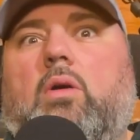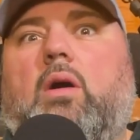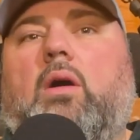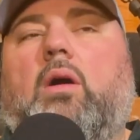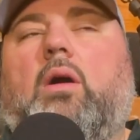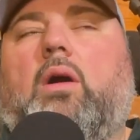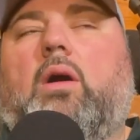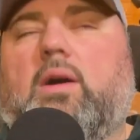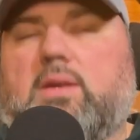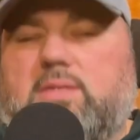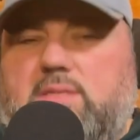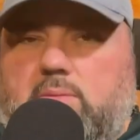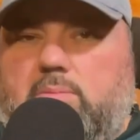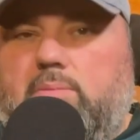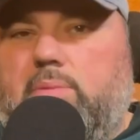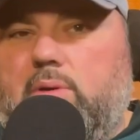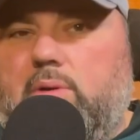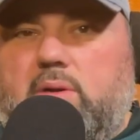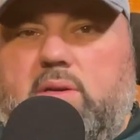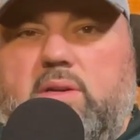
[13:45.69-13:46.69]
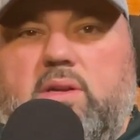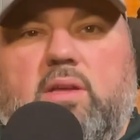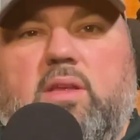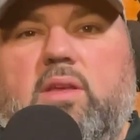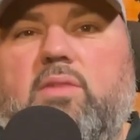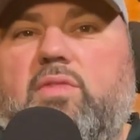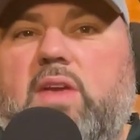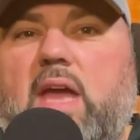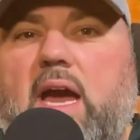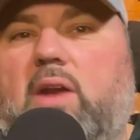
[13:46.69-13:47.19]
Awesome book.
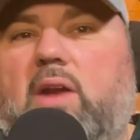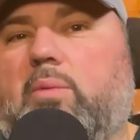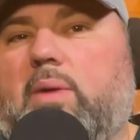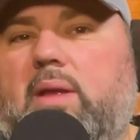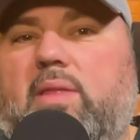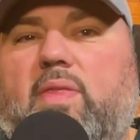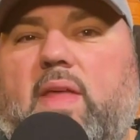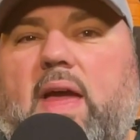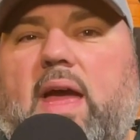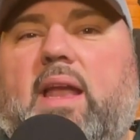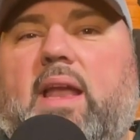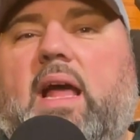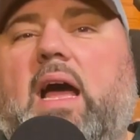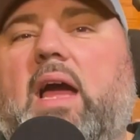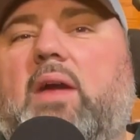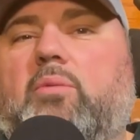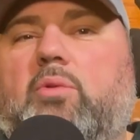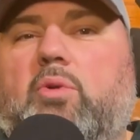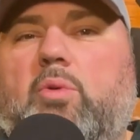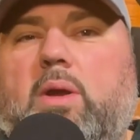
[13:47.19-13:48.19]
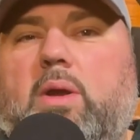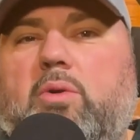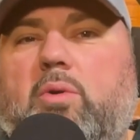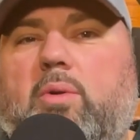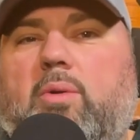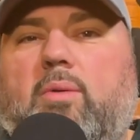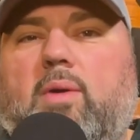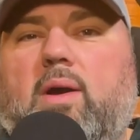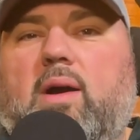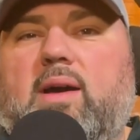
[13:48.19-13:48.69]
You've got to read that. I quickly
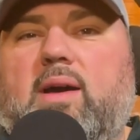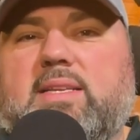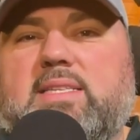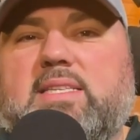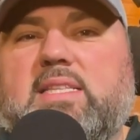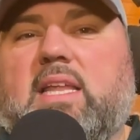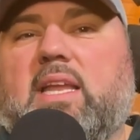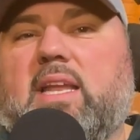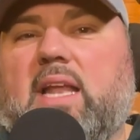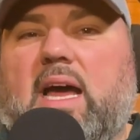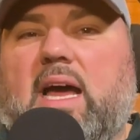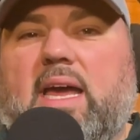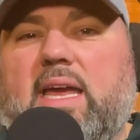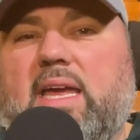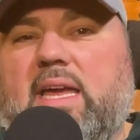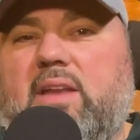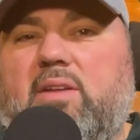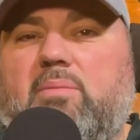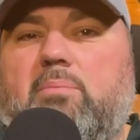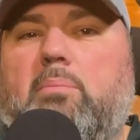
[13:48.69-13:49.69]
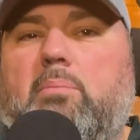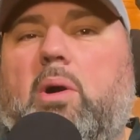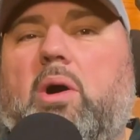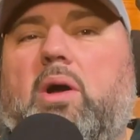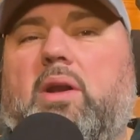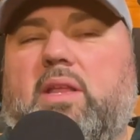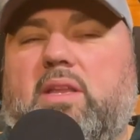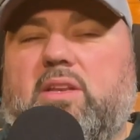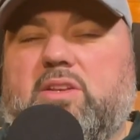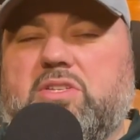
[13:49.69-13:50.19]
realized that I had
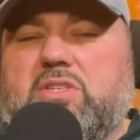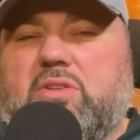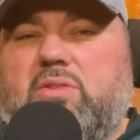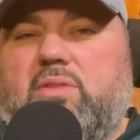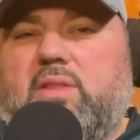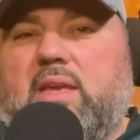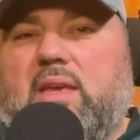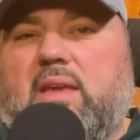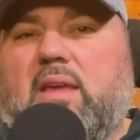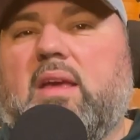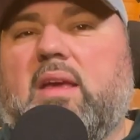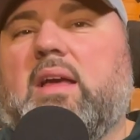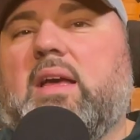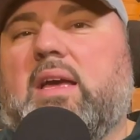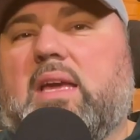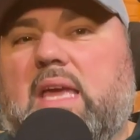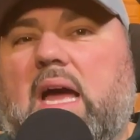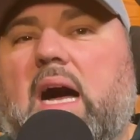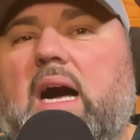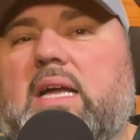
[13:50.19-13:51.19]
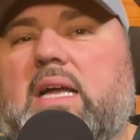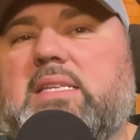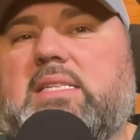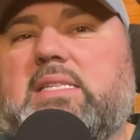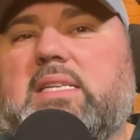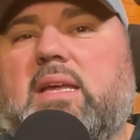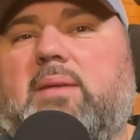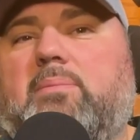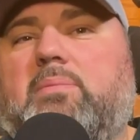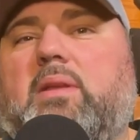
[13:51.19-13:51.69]
bought into the
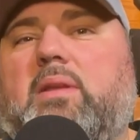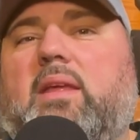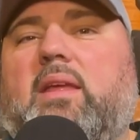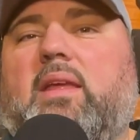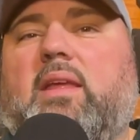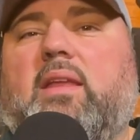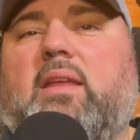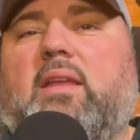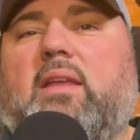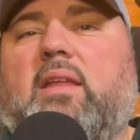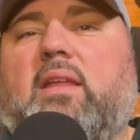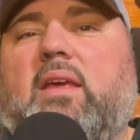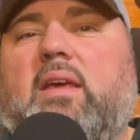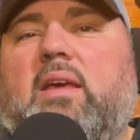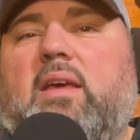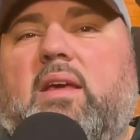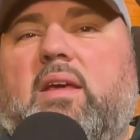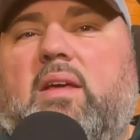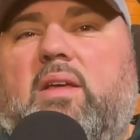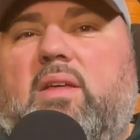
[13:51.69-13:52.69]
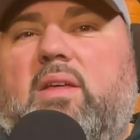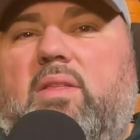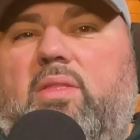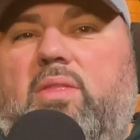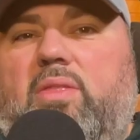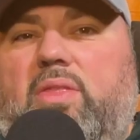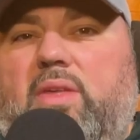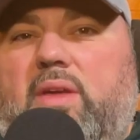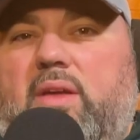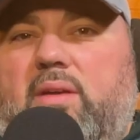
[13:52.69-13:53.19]
concept, and
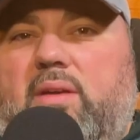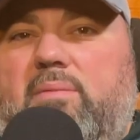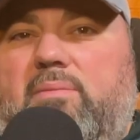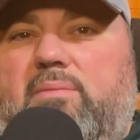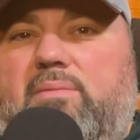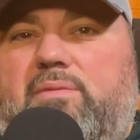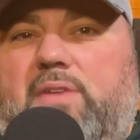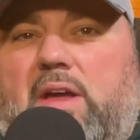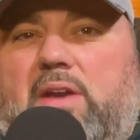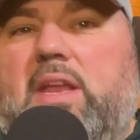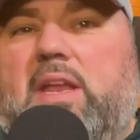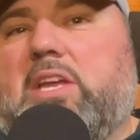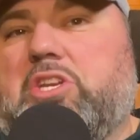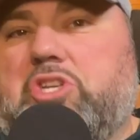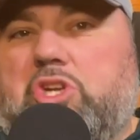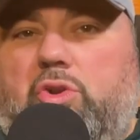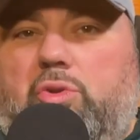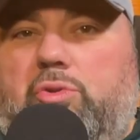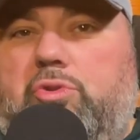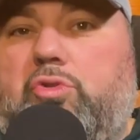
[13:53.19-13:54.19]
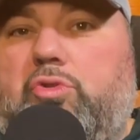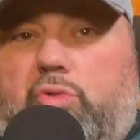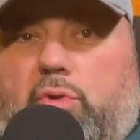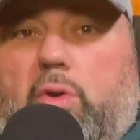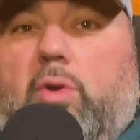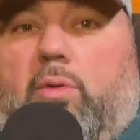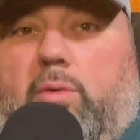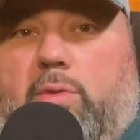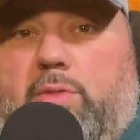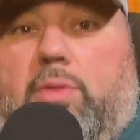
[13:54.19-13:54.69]
the foundational
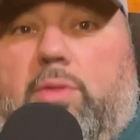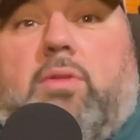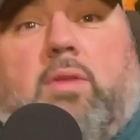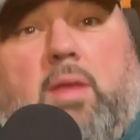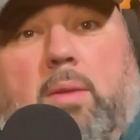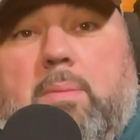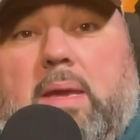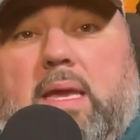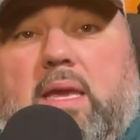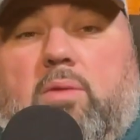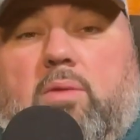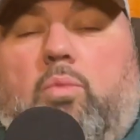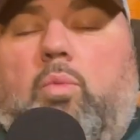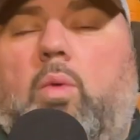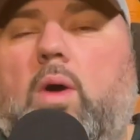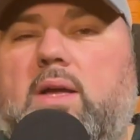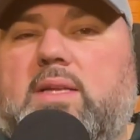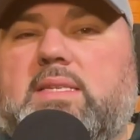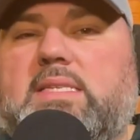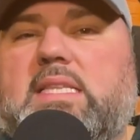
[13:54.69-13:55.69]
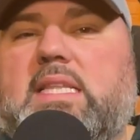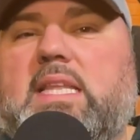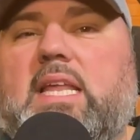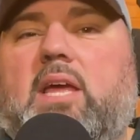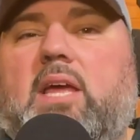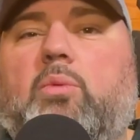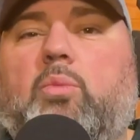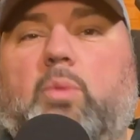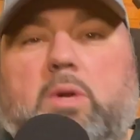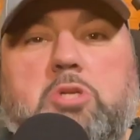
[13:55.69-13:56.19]
truth to me was
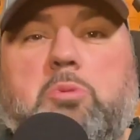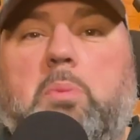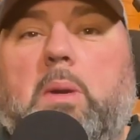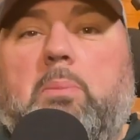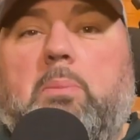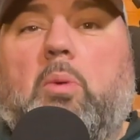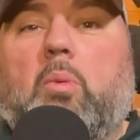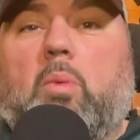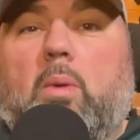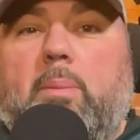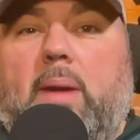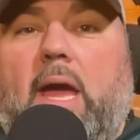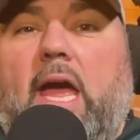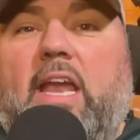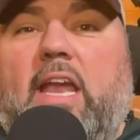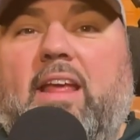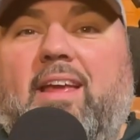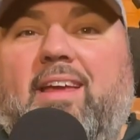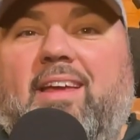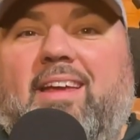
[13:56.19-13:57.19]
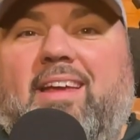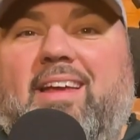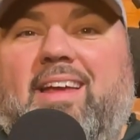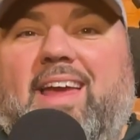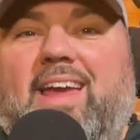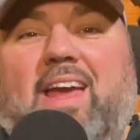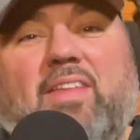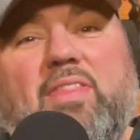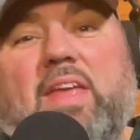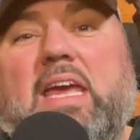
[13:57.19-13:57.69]
that rich people were bad.
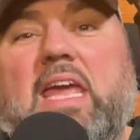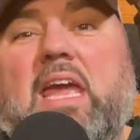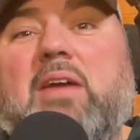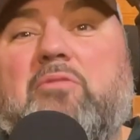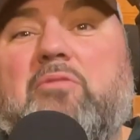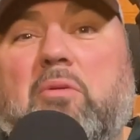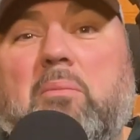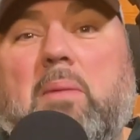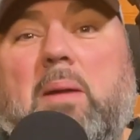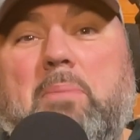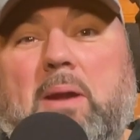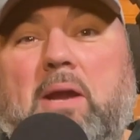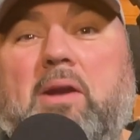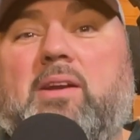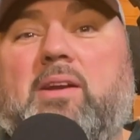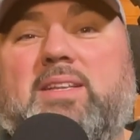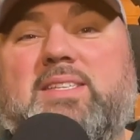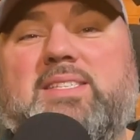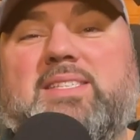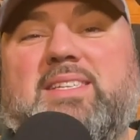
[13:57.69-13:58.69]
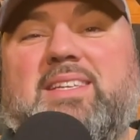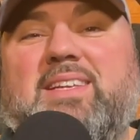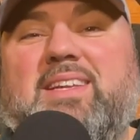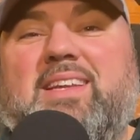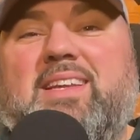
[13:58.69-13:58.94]
And that came from my parents.